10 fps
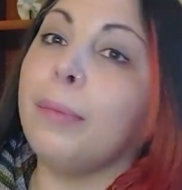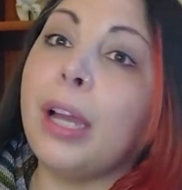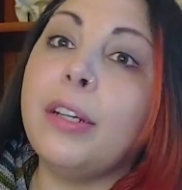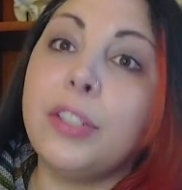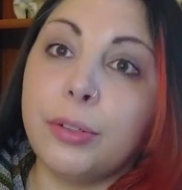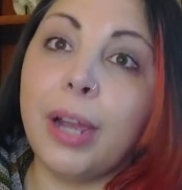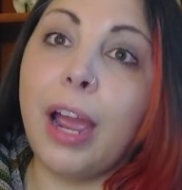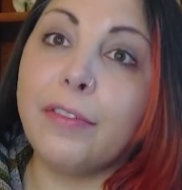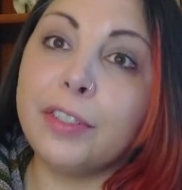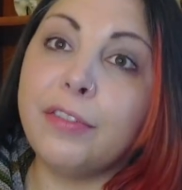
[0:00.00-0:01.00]
I do
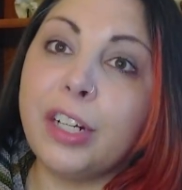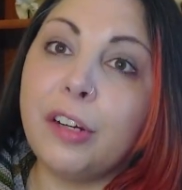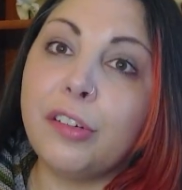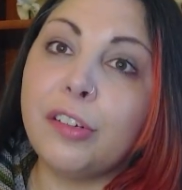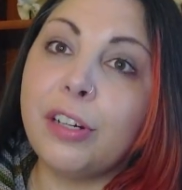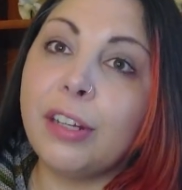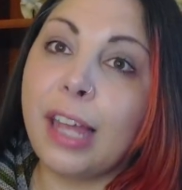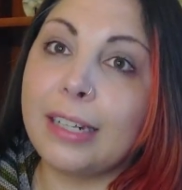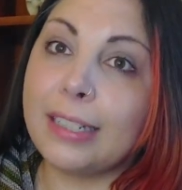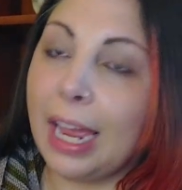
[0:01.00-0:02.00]
have to finish
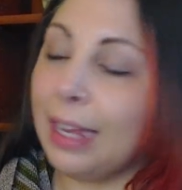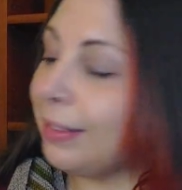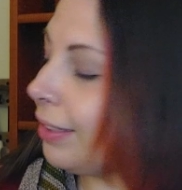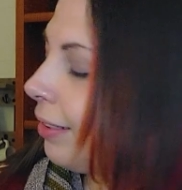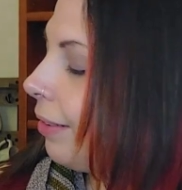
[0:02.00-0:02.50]
that test.